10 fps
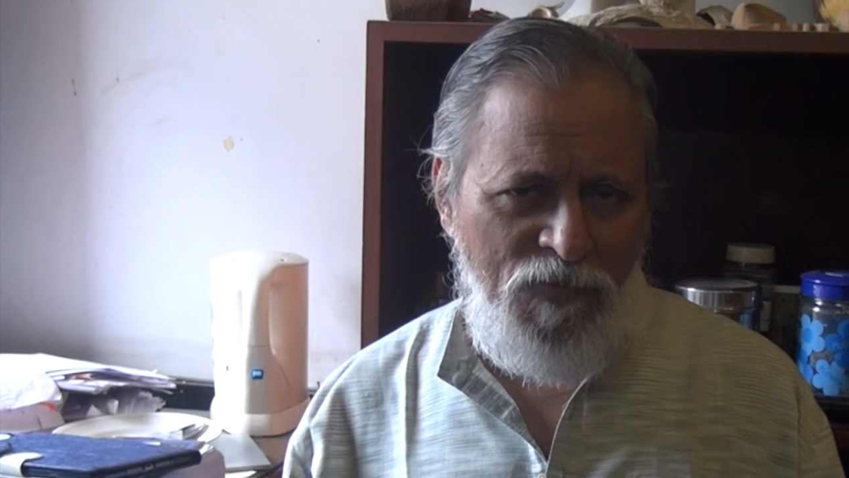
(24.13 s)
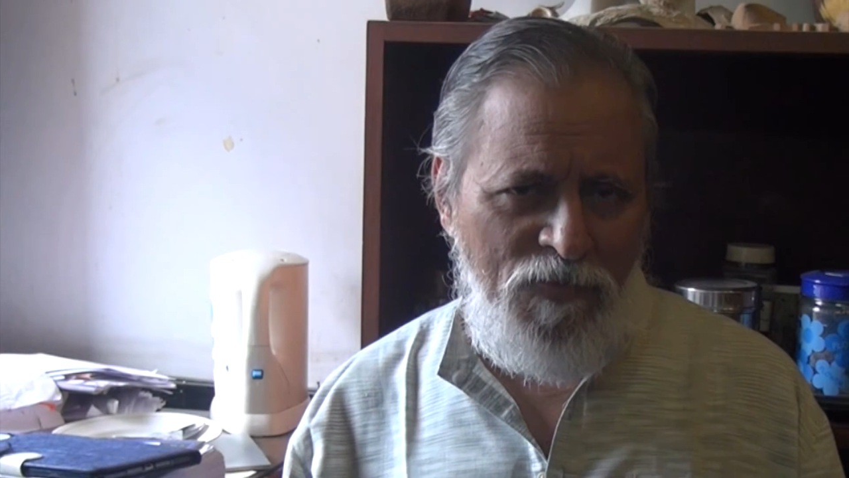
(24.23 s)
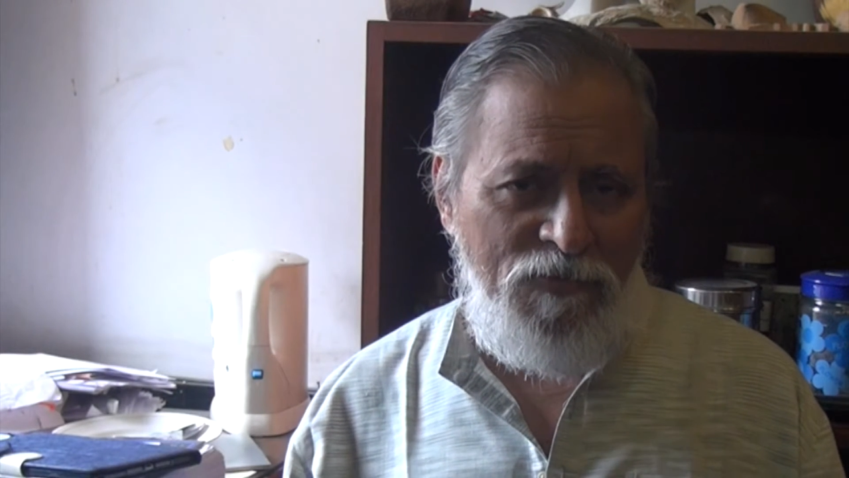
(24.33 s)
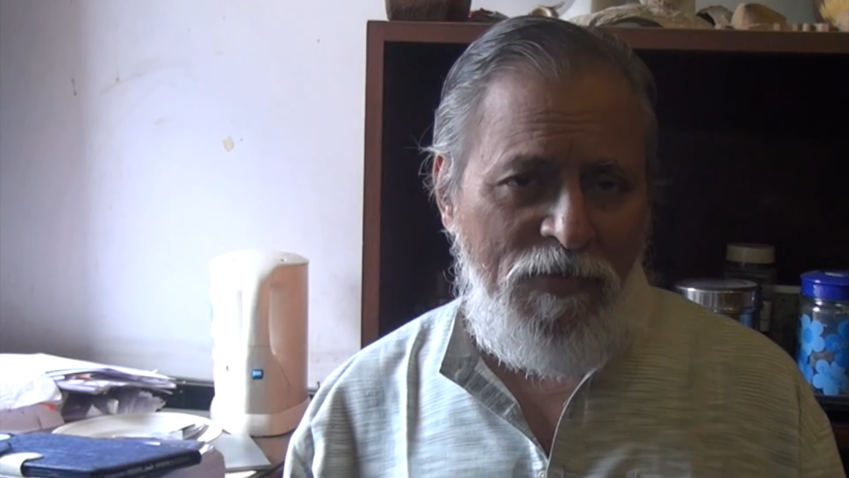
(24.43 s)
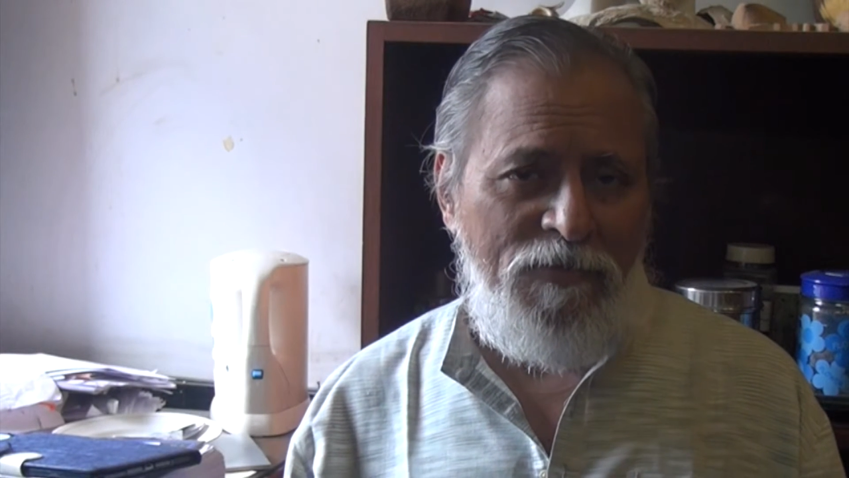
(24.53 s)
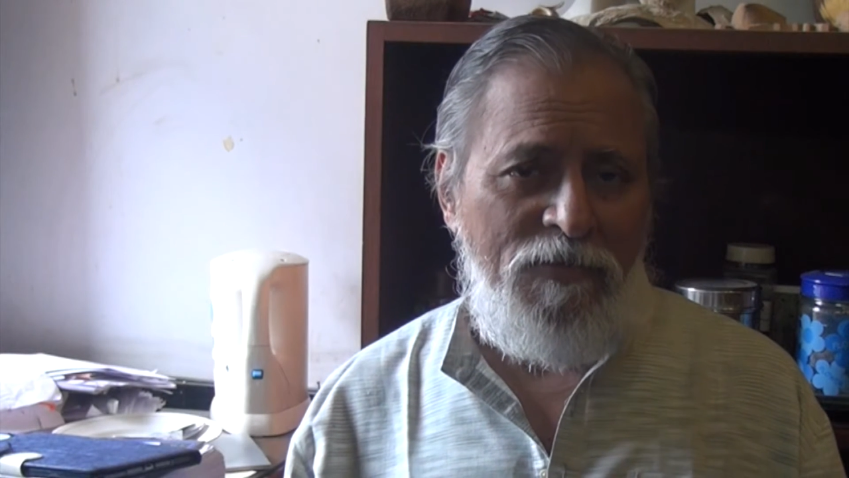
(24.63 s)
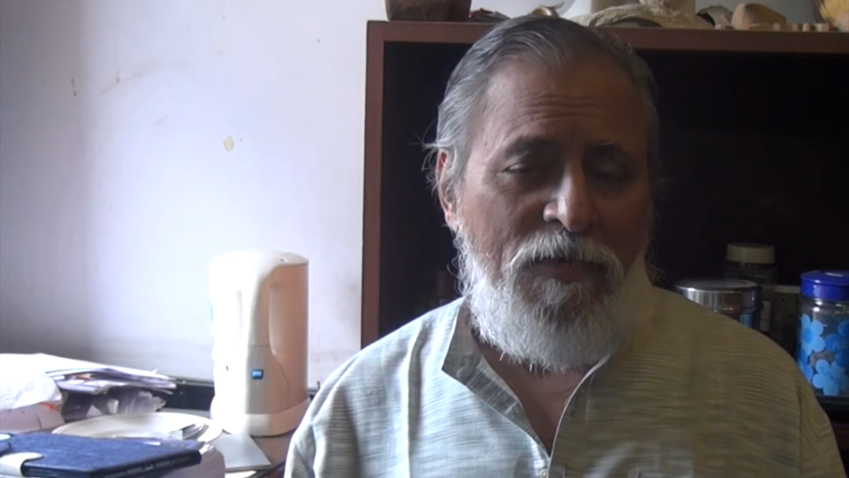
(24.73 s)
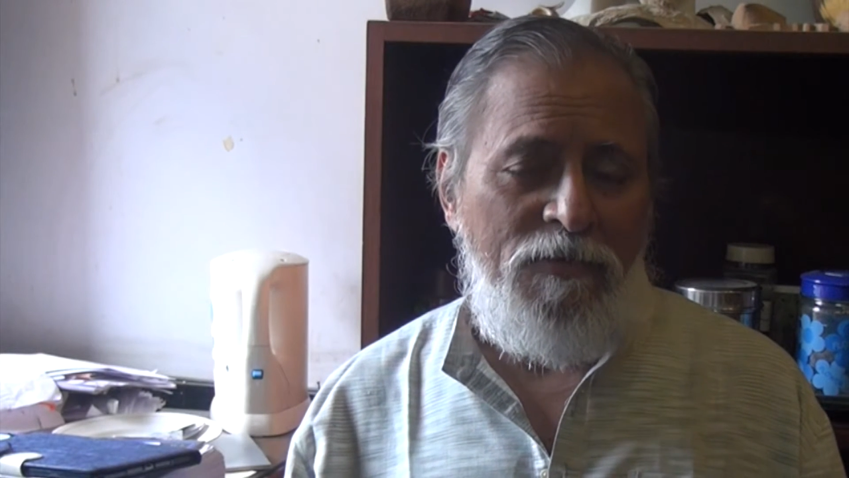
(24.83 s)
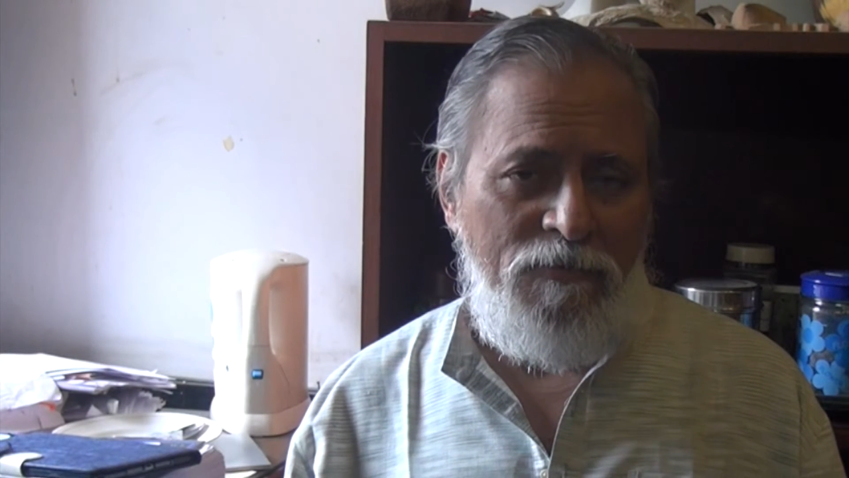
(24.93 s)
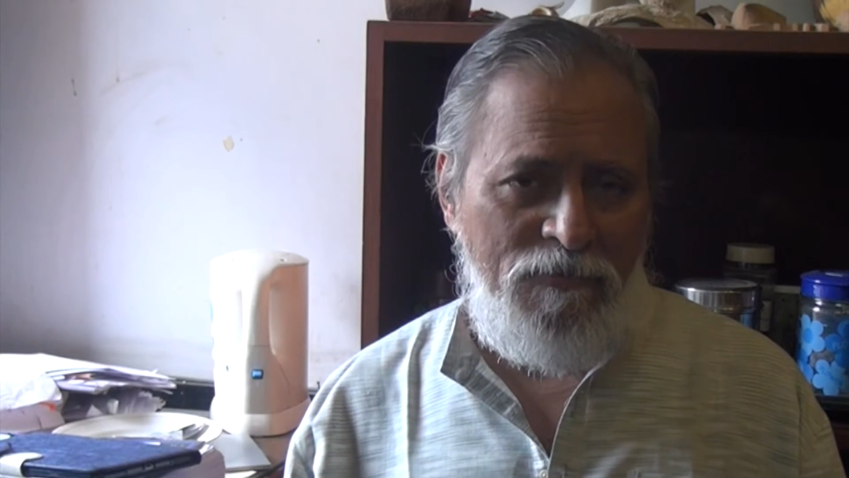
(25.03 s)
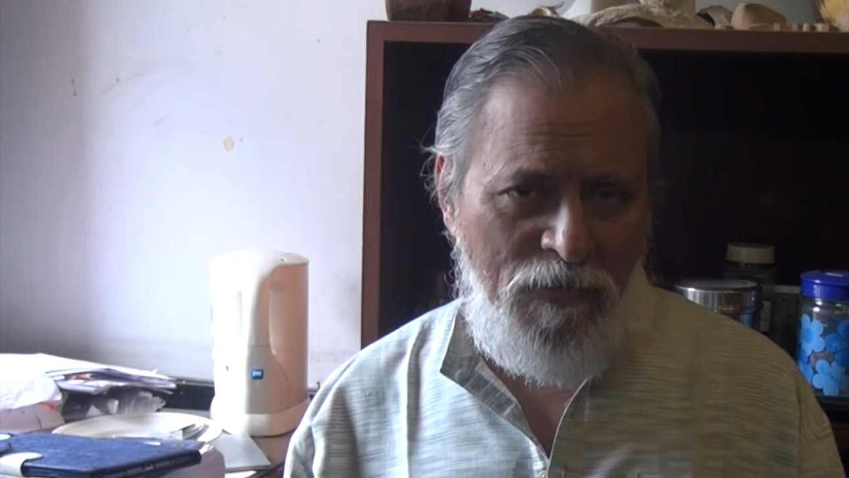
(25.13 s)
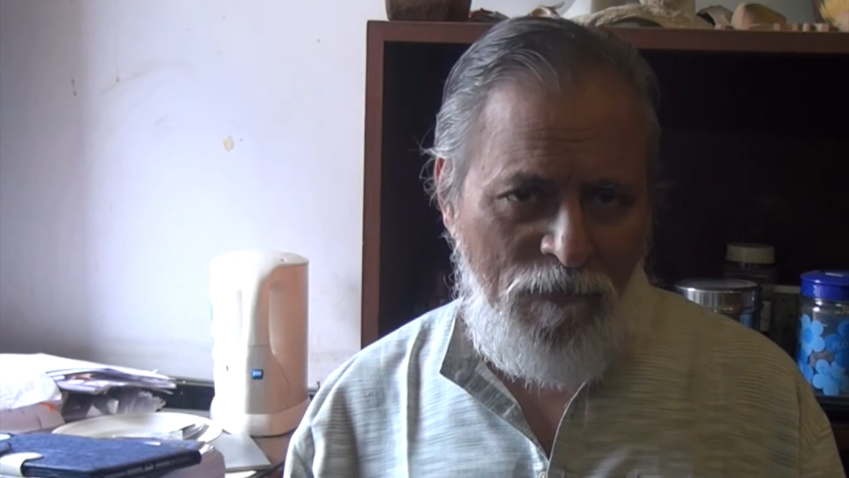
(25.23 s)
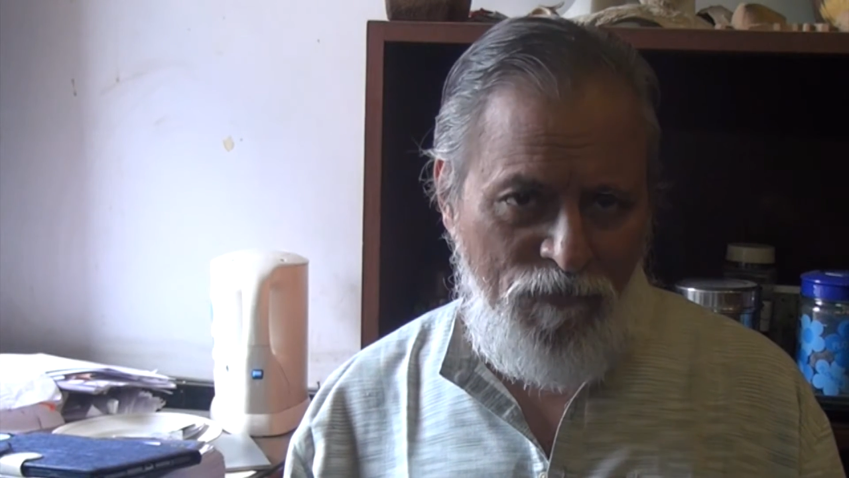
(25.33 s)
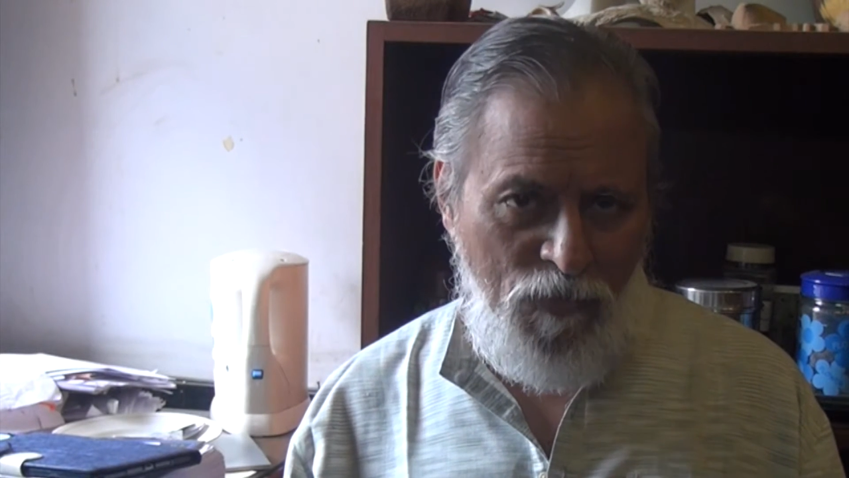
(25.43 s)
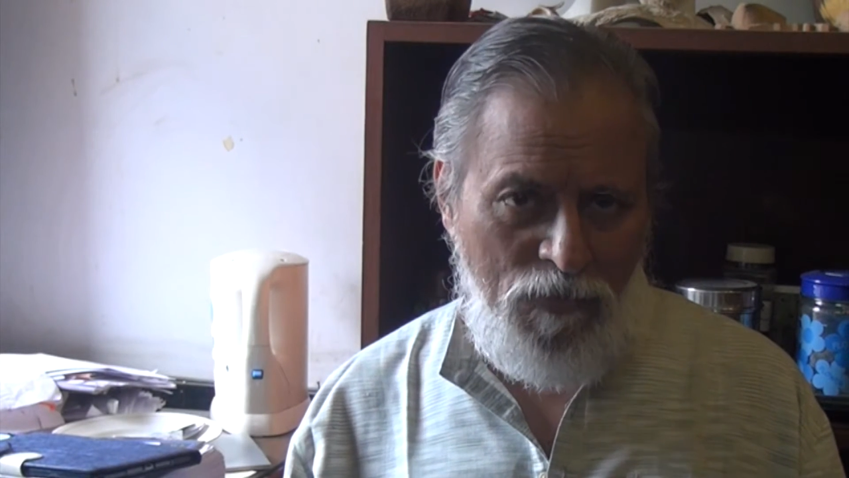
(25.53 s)
The centenarians
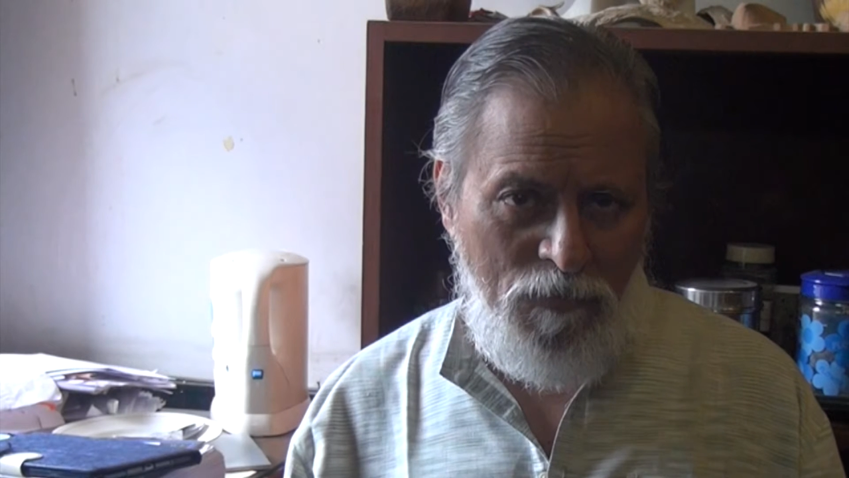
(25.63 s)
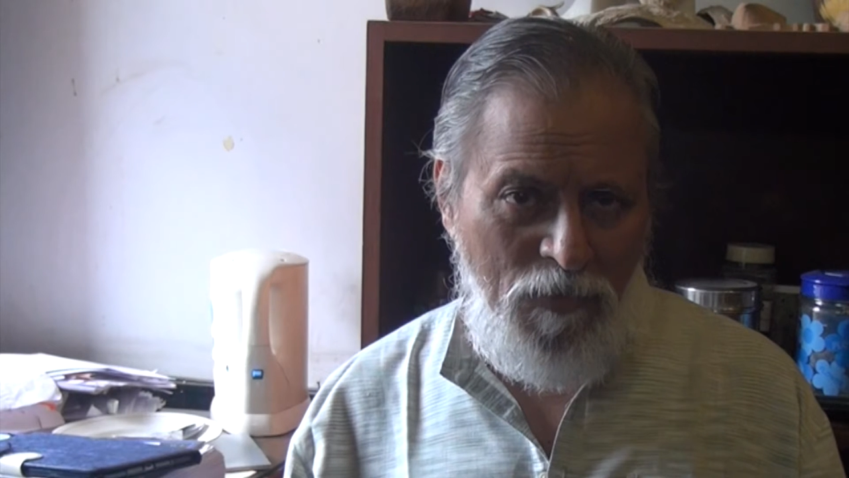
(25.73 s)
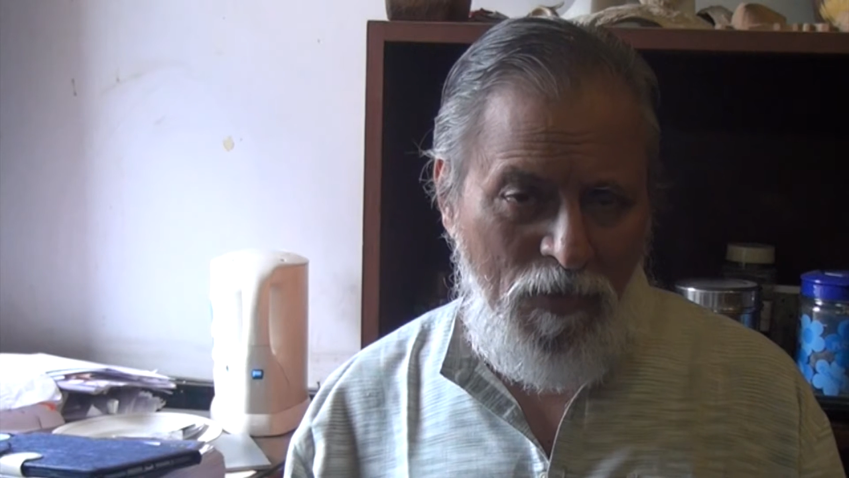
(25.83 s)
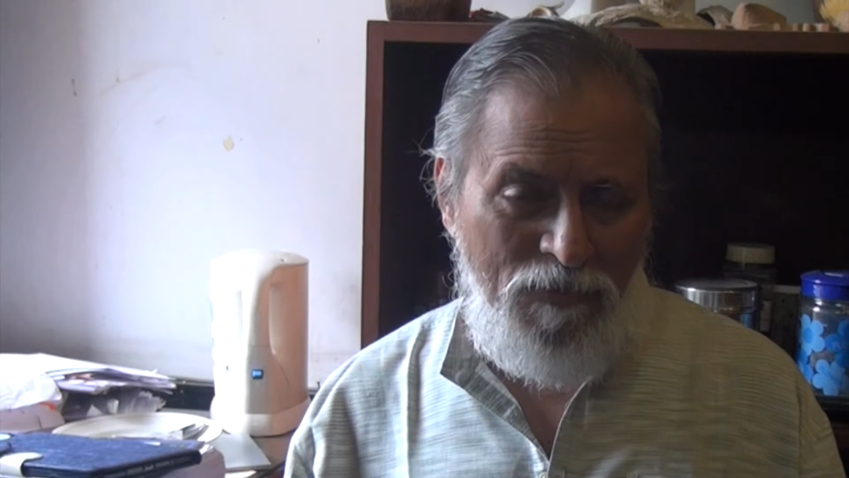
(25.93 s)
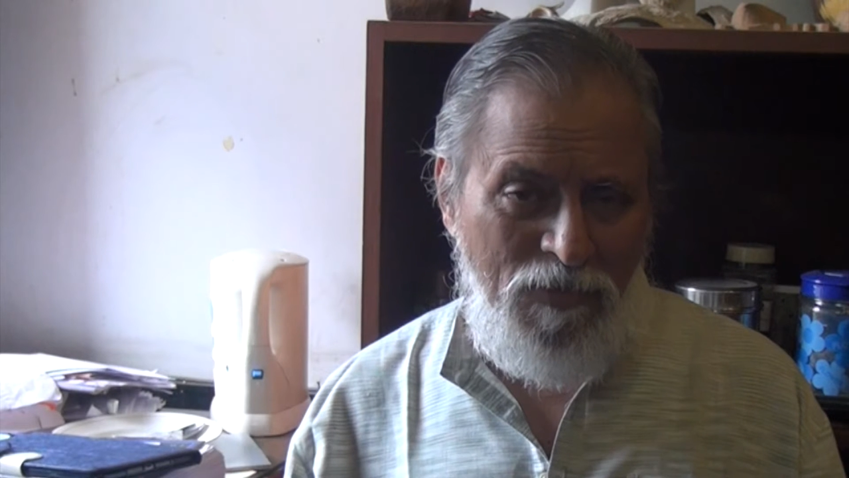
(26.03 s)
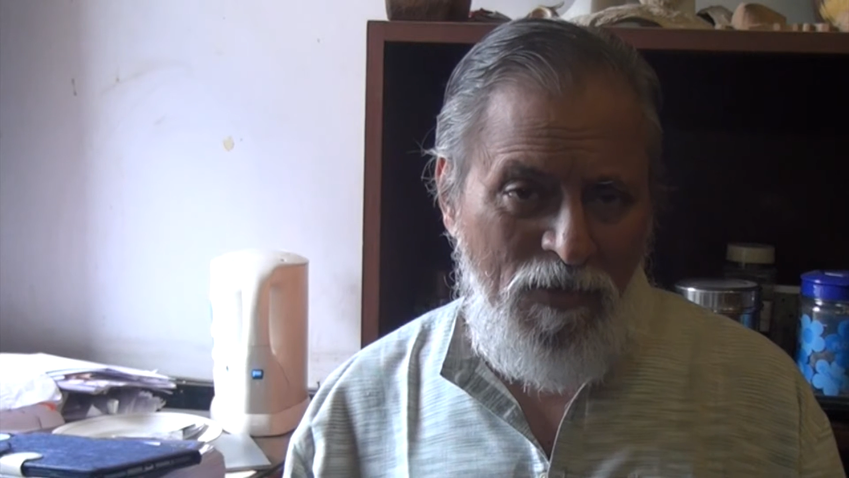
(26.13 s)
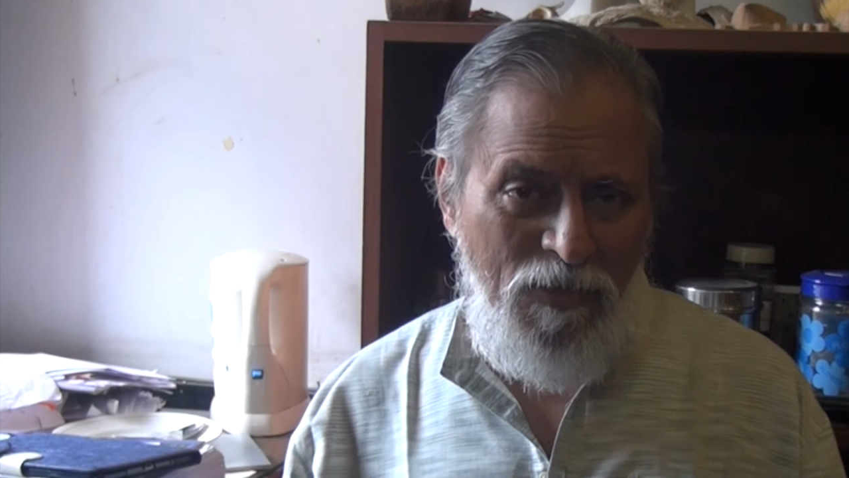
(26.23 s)
I'm talking about,